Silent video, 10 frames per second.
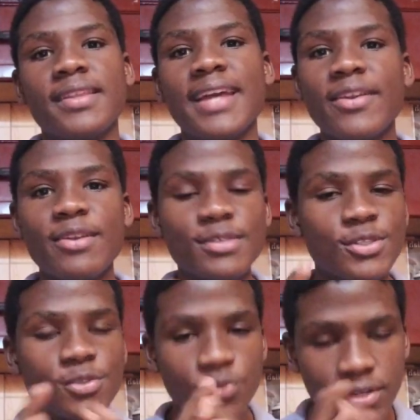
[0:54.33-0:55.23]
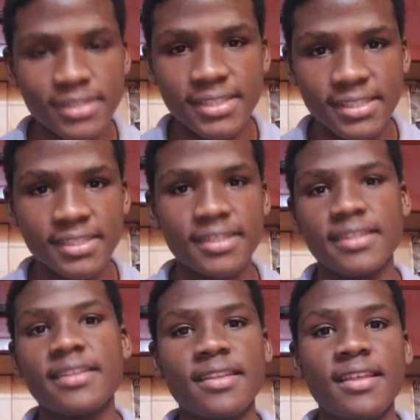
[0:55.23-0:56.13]
Can reduce stress.
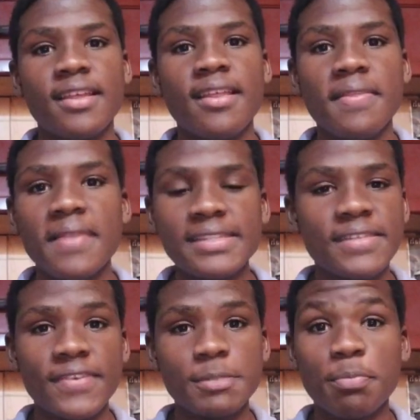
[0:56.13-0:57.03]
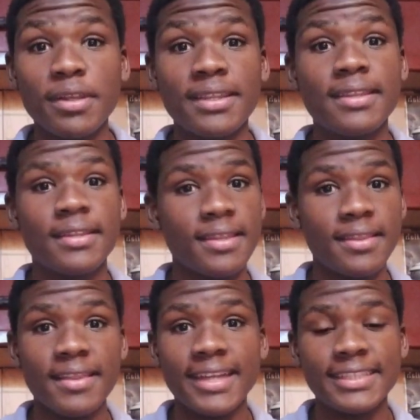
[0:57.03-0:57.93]
That's the first point,
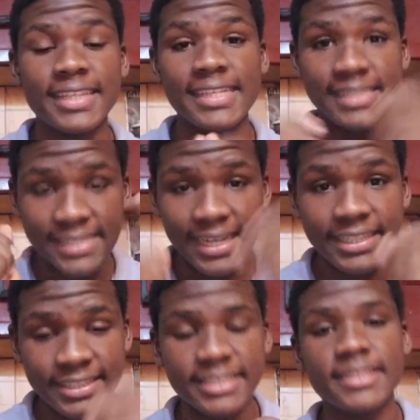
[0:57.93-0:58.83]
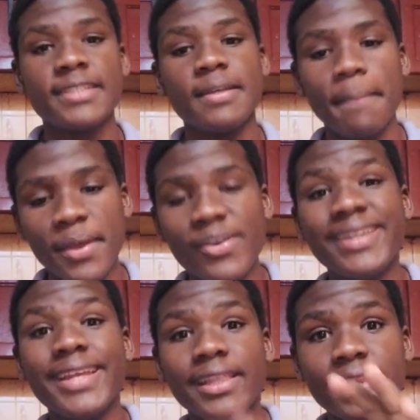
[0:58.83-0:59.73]
that I start by
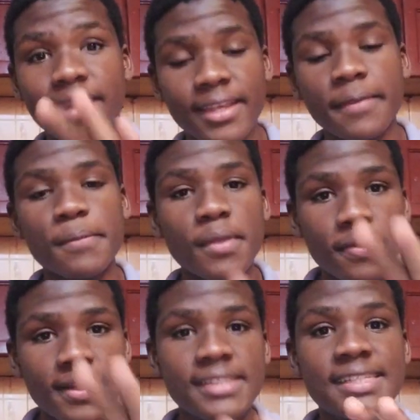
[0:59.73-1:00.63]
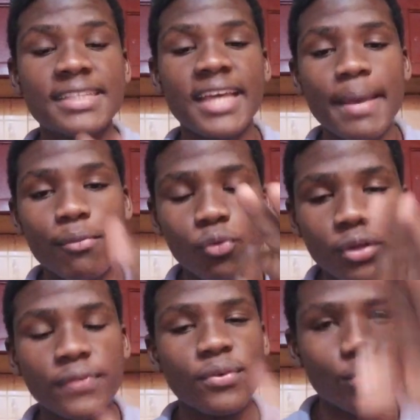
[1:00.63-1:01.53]
writing three things that I'm
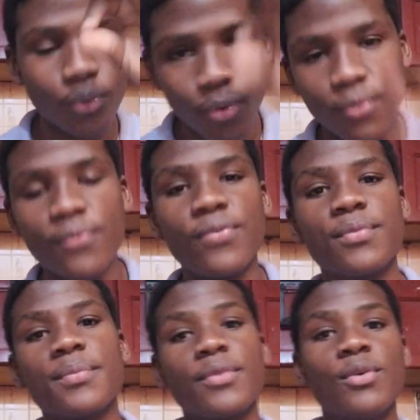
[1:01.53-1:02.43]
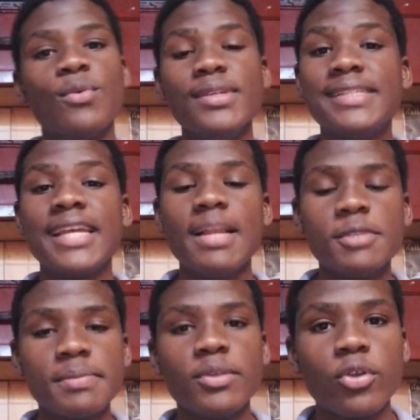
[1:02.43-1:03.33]
grateful of, which
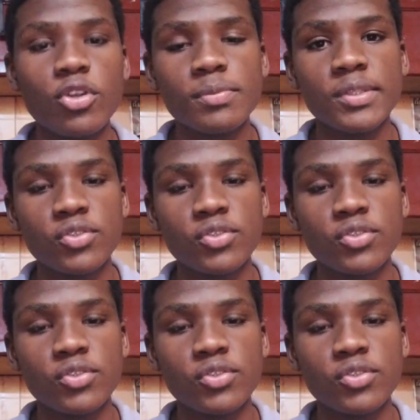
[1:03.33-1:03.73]
helps me to reduce my